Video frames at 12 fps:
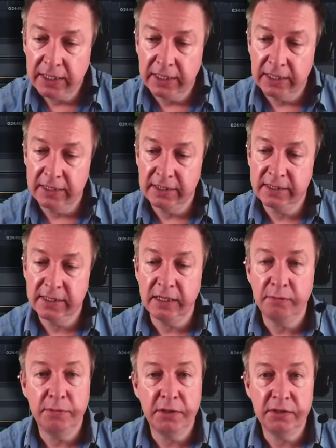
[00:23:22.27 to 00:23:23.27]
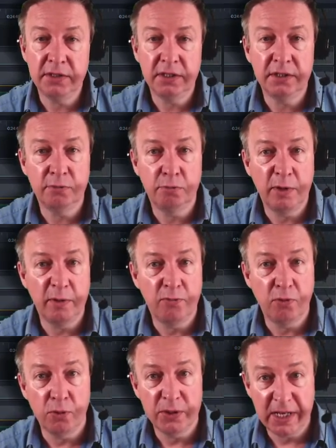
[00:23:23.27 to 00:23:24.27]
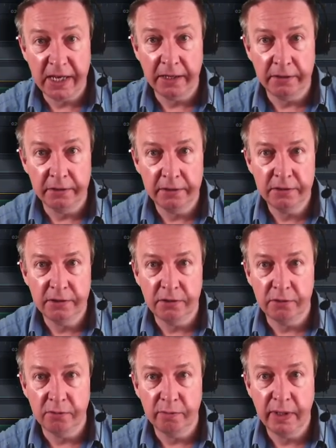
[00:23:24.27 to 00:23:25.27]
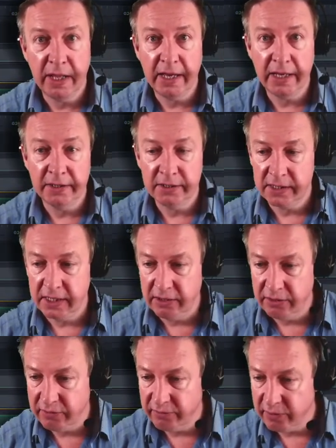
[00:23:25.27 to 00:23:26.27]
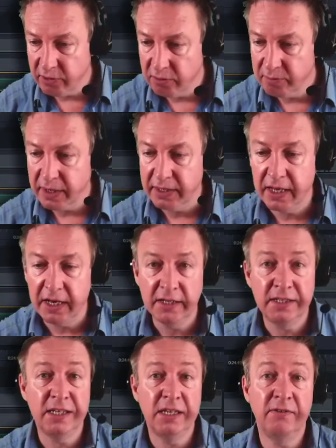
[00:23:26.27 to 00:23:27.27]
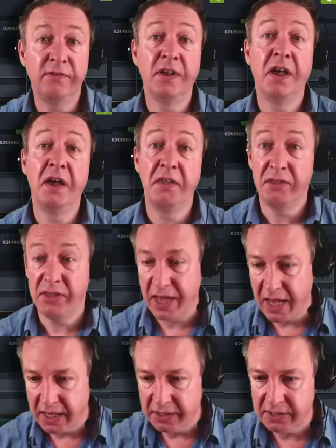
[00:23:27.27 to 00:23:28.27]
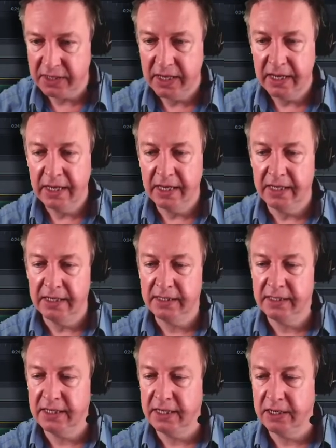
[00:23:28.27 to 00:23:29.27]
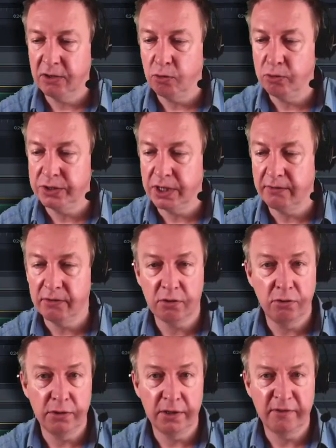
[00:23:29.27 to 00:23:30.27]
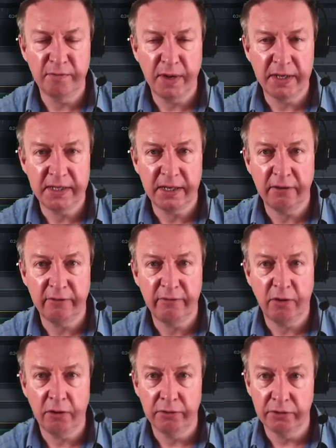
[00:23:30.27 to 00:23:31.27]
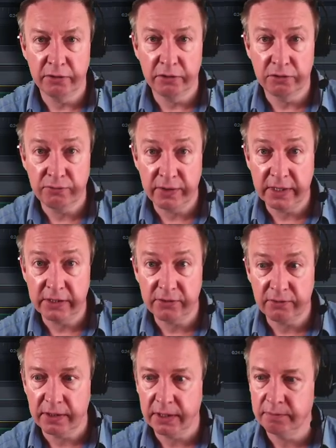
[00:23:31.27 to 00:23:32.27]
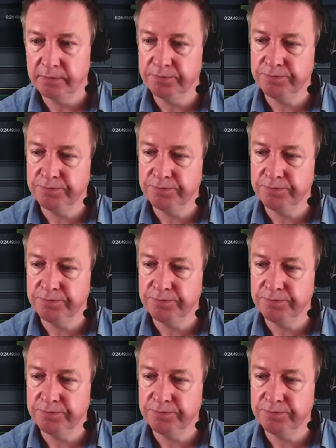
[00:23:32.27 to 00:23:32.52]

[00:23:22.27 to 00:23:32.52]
is the music that we brought in to play underneath the film, and then underneath that is the audio recording of myself on the green screen.